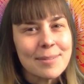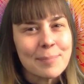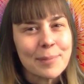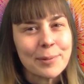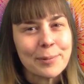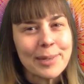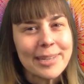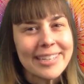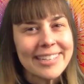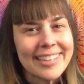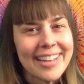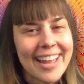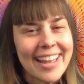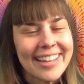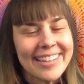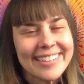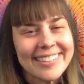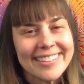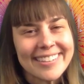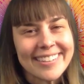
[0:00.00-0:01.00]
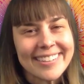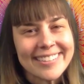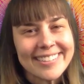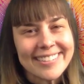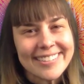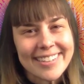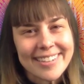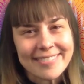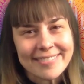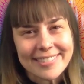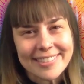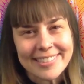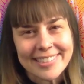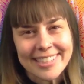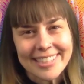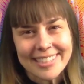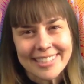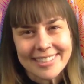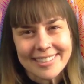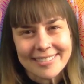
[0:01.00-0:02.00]
But we can end our
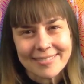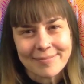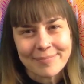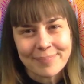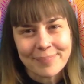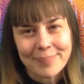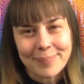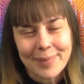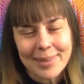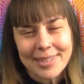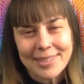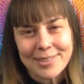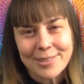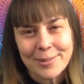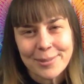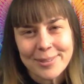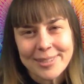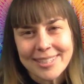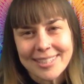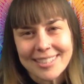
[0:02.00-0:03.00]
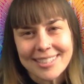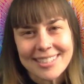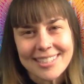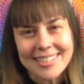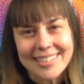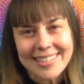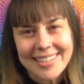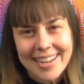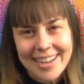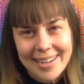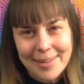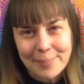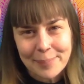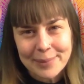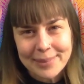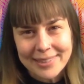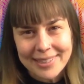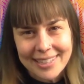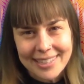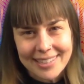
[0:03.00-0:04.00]
suffering by choosing to not
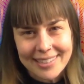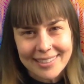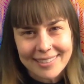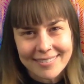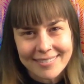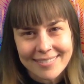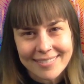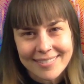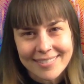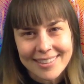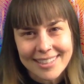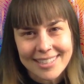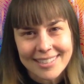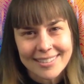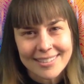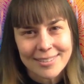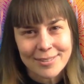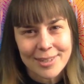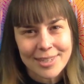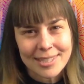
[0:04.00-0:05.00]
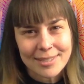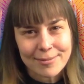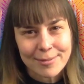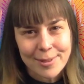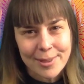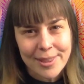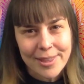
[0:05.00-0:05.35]
believe these stressful